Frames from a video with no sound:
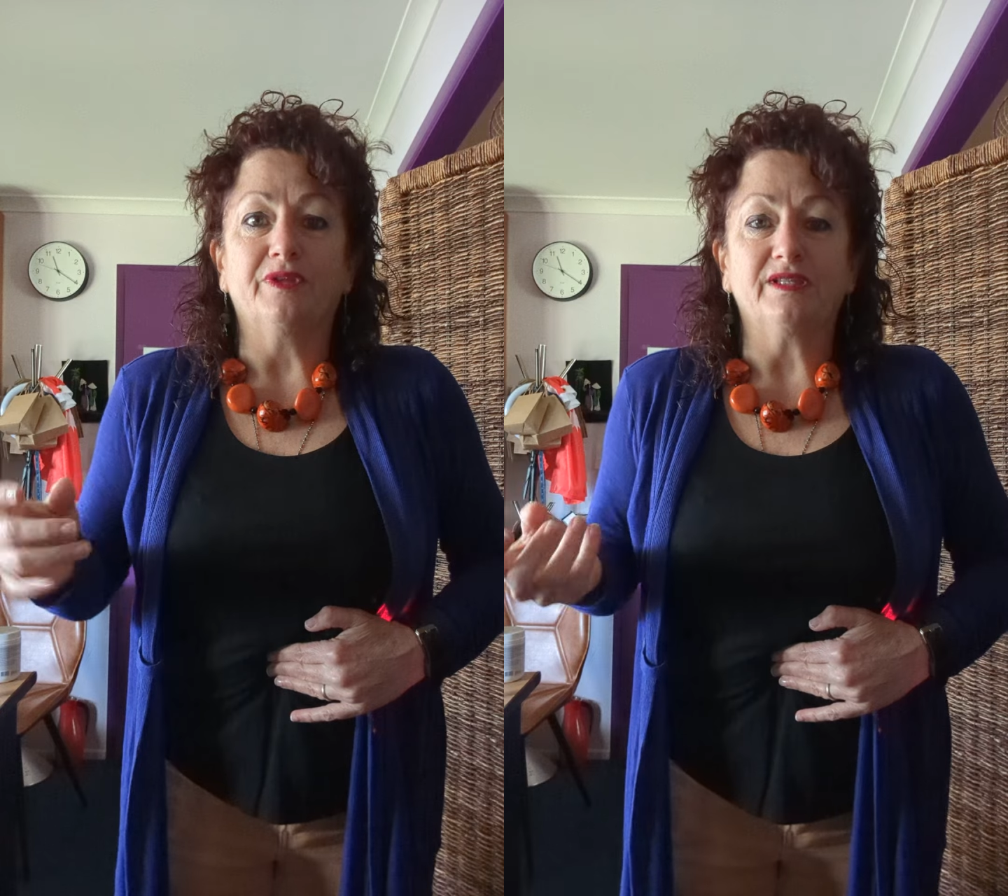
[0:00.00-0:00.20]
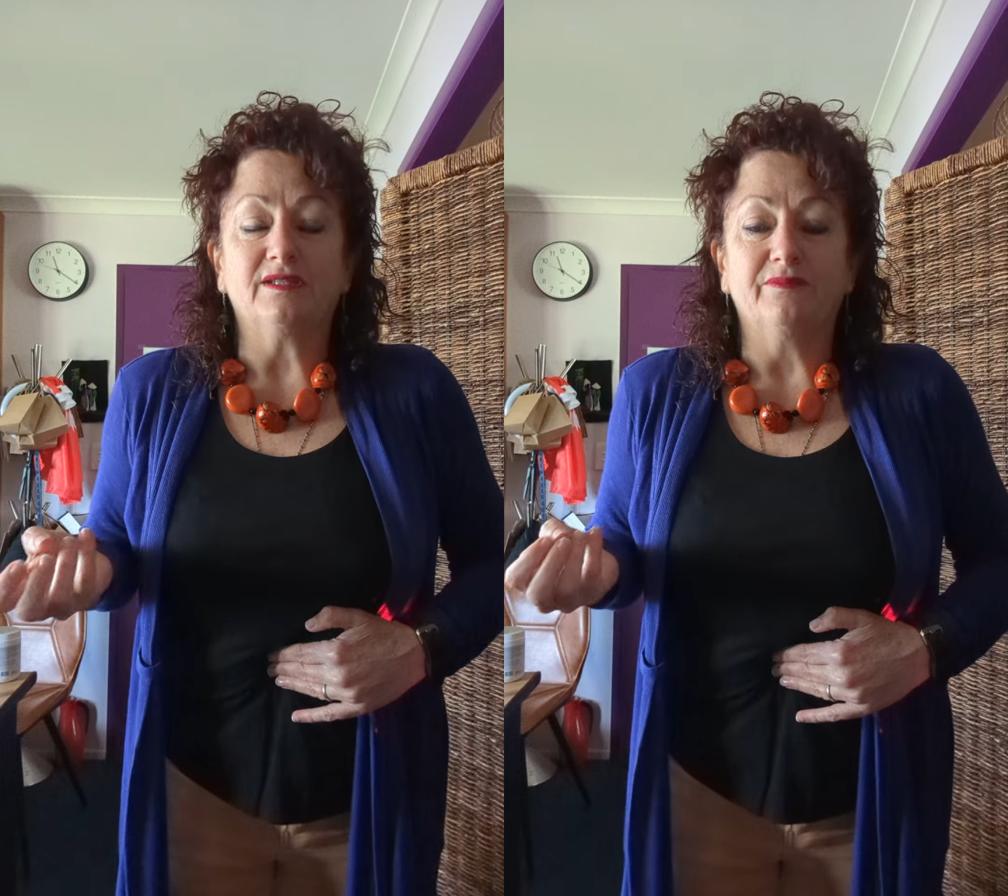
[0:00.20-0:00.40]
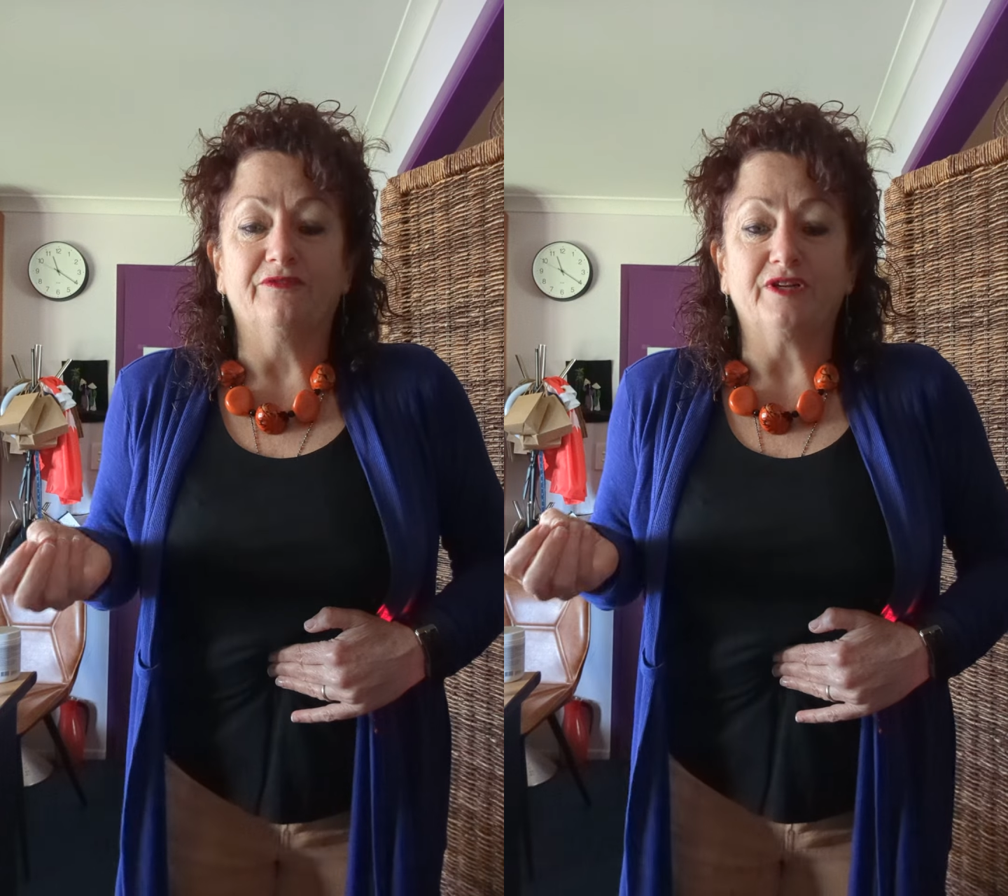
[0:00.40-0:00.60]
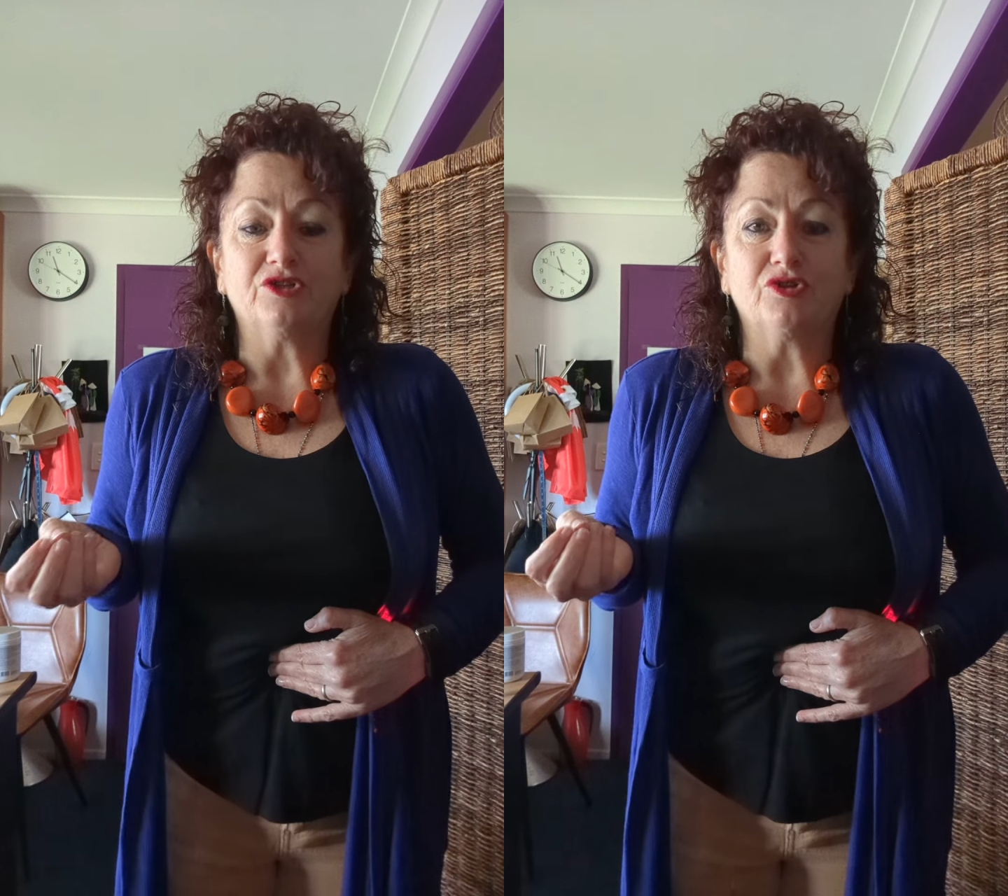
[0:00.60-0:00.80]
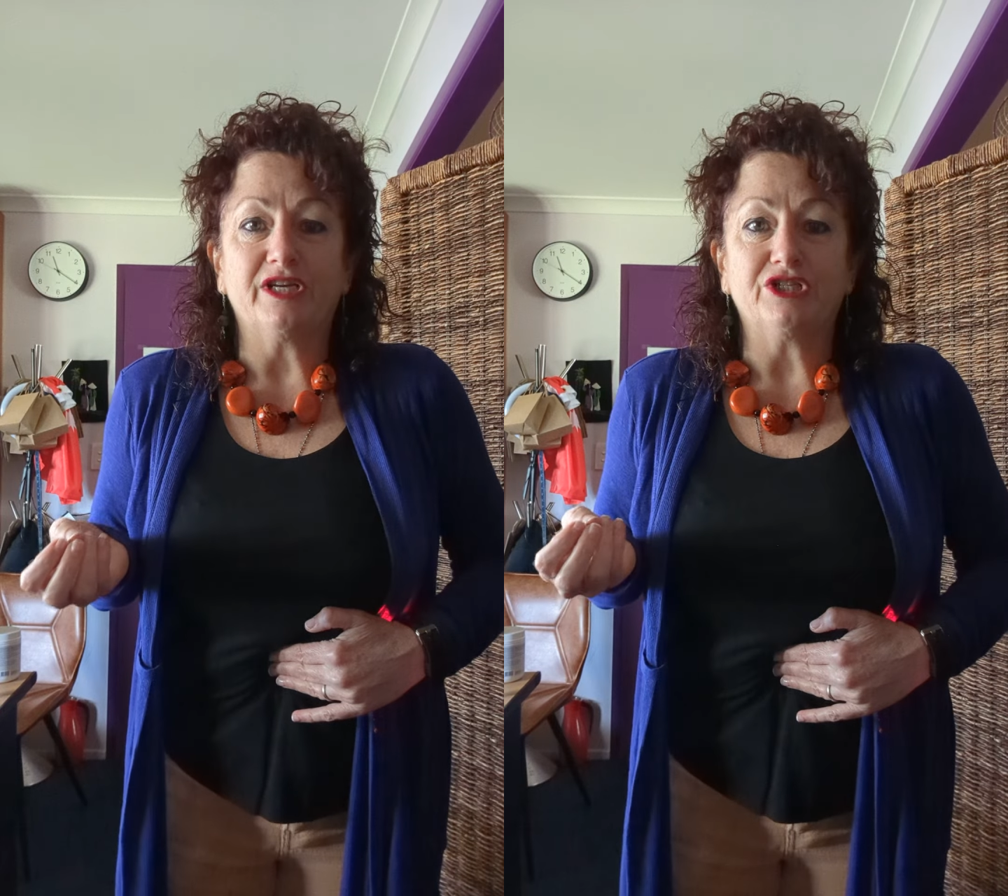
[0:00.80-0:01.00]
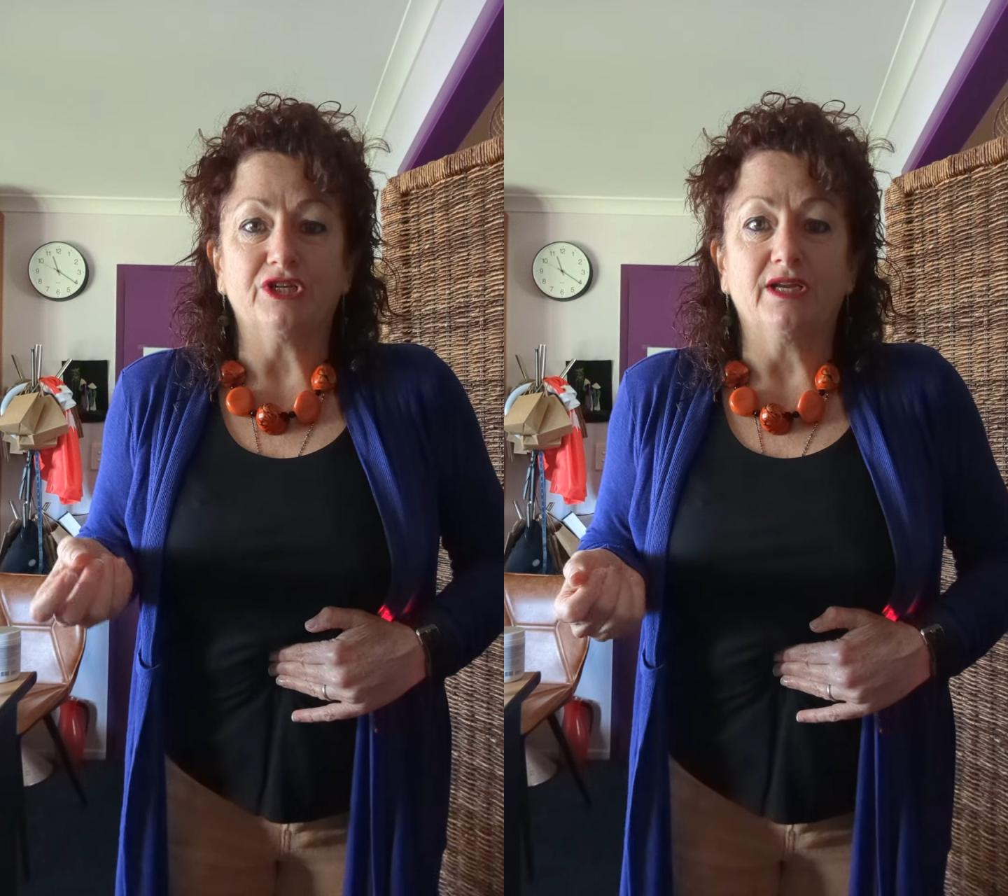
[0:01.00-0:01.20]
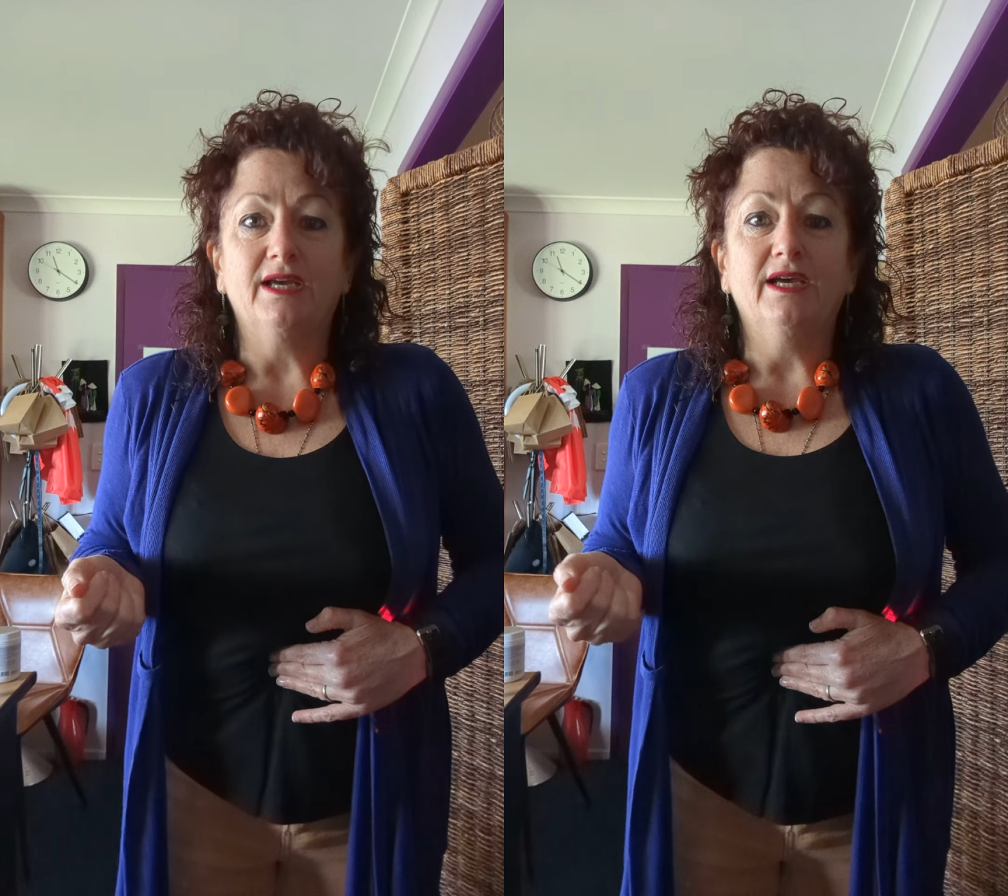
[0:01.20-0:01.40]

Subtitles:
There's some frustration